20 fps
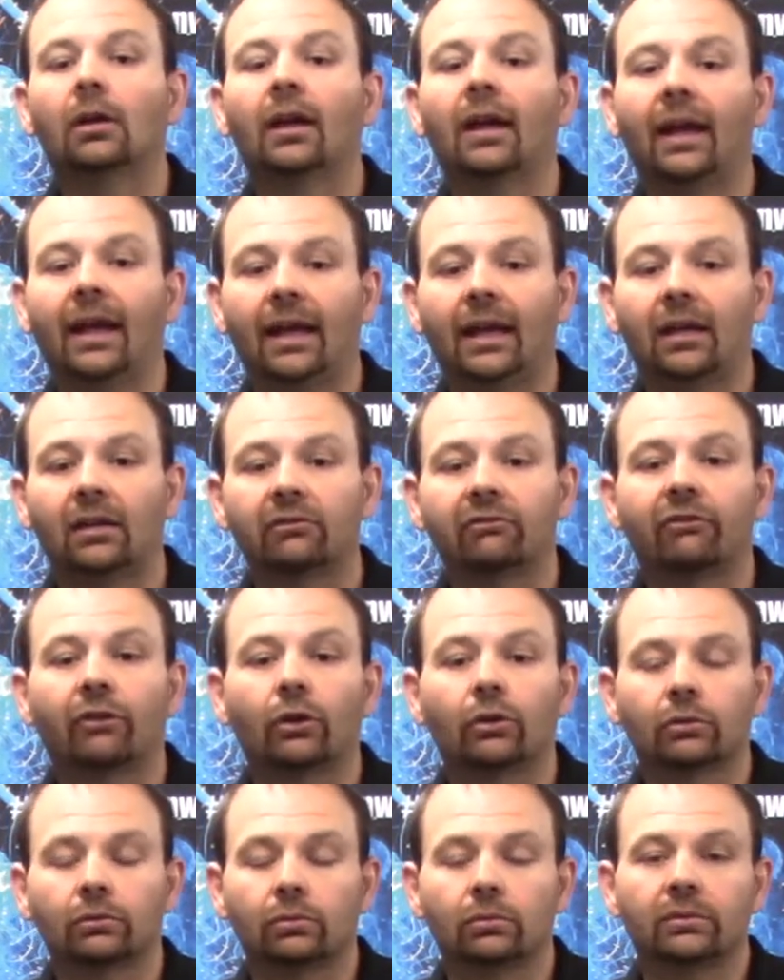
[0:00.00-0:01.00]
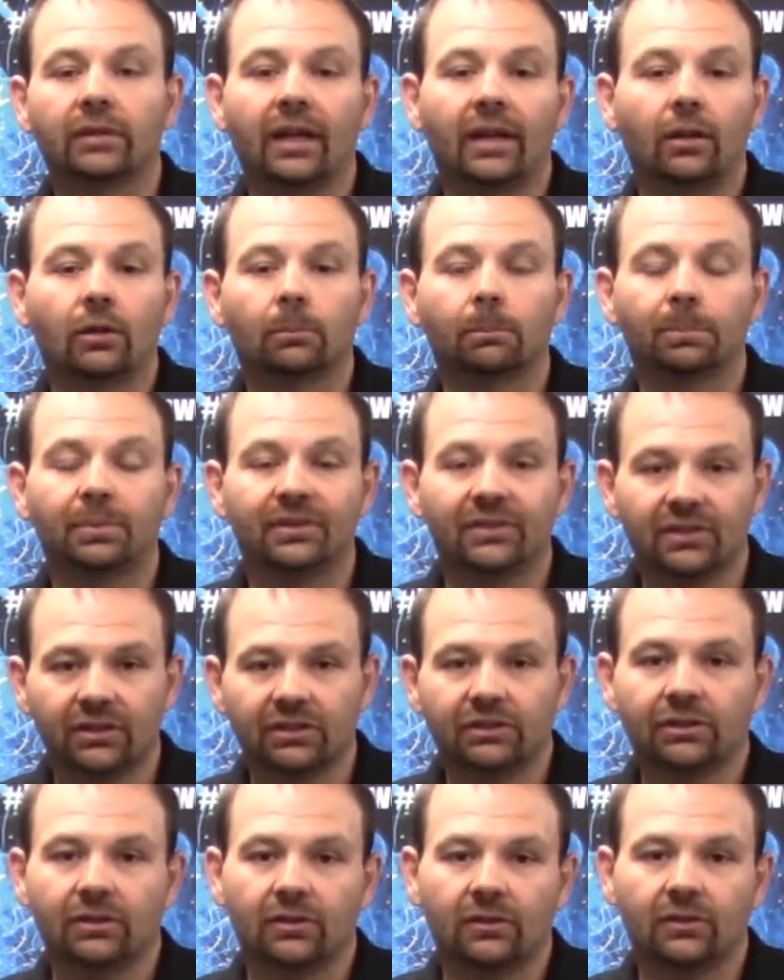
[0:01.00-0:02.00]
and vertical down
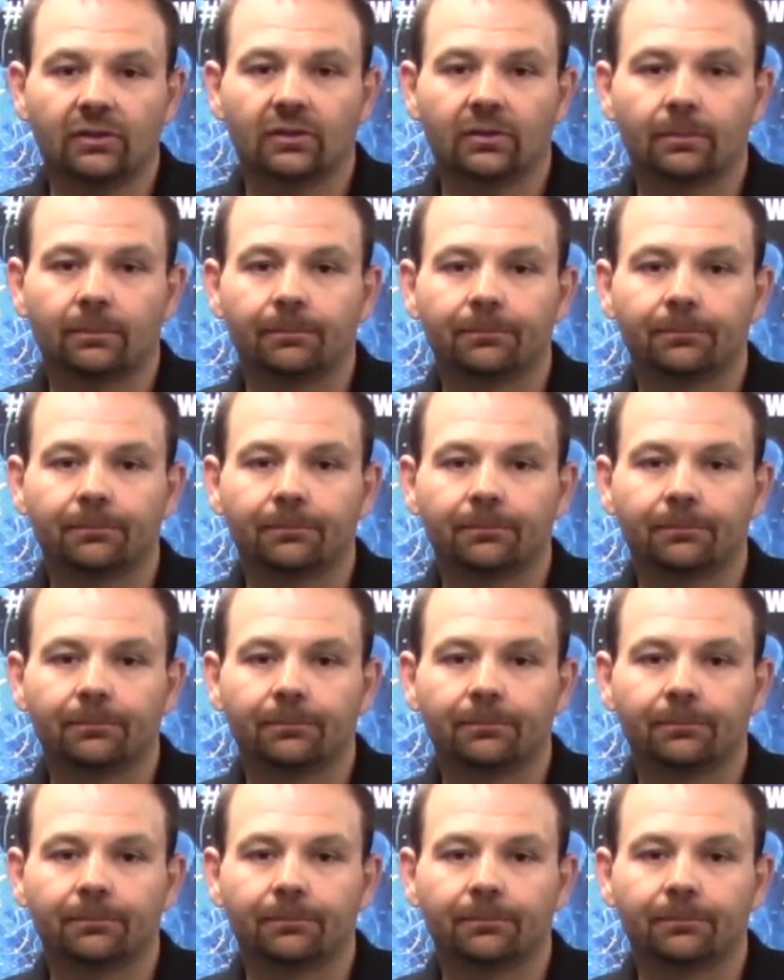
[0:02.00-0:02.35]
positions.